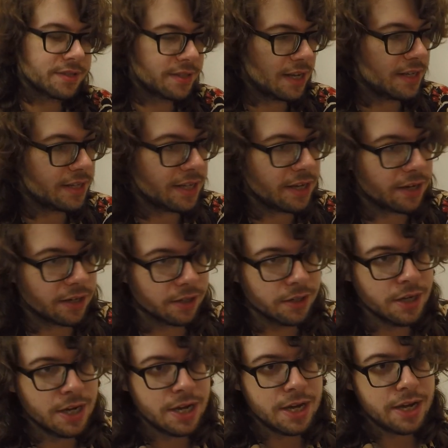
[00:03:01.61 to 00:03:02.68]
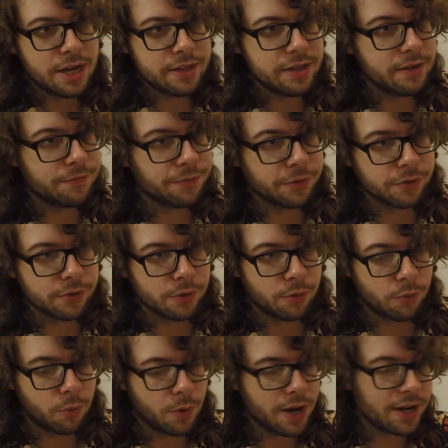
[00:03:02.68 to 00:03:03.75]
sent here, and then for
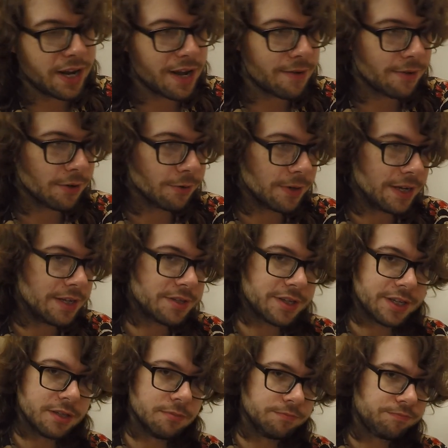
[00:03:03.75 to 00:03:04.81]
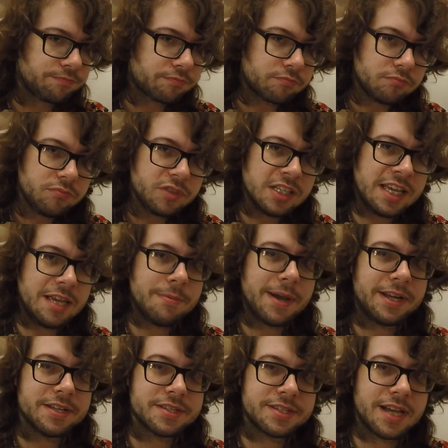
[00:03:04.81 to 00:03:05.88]
whatever reason,
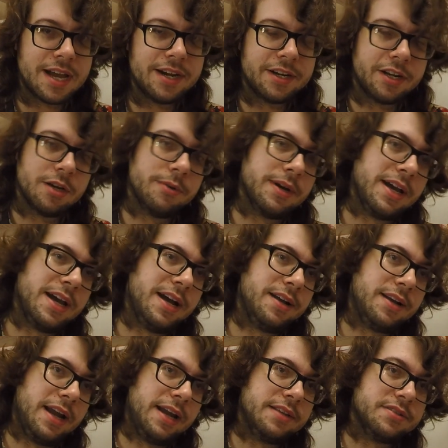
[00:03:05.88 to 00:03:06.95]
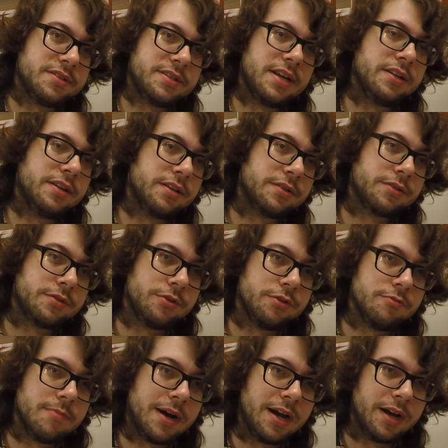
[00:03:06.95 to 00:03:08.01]
eBay decided to go ahead and send it
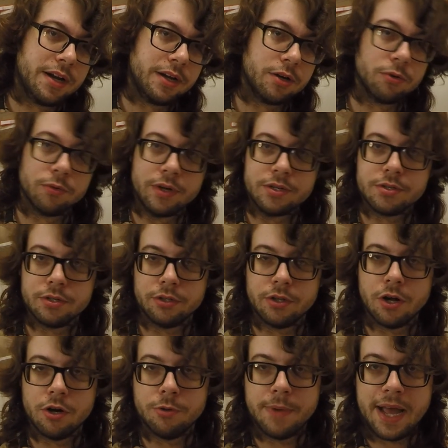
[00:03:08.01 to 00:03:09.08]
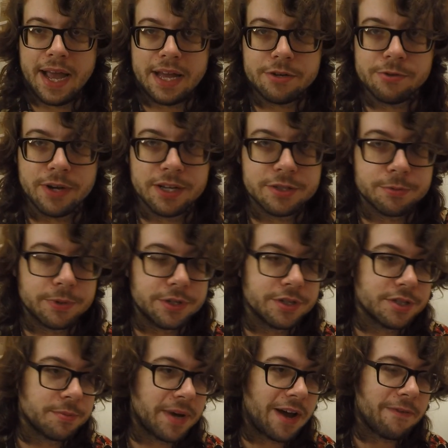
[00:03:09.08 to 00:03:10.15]
to my original home address, which
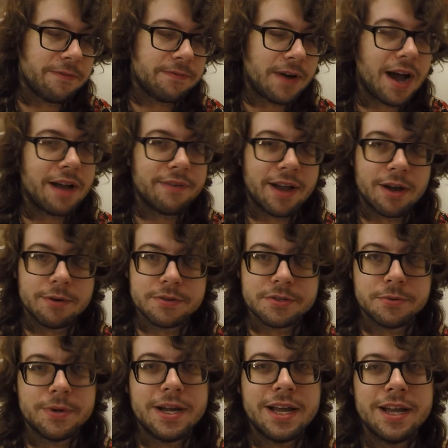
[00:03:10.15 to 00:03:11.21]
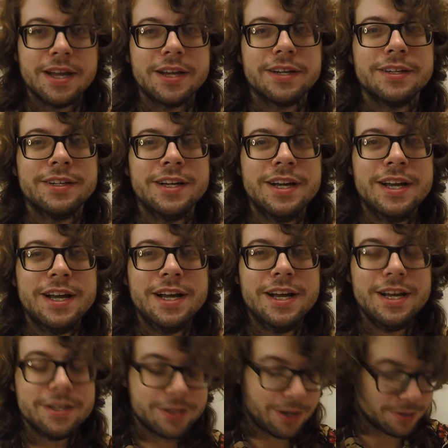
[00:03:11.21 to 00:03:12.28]
is about 5 hours away.
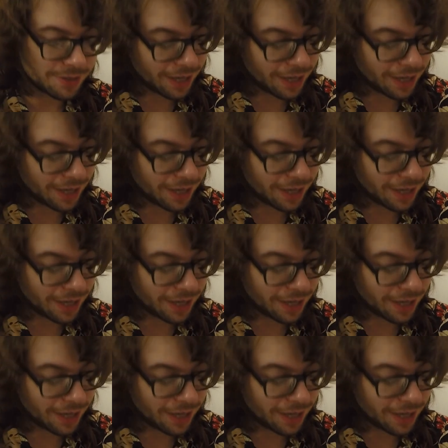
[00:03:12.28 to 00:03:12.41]
So I was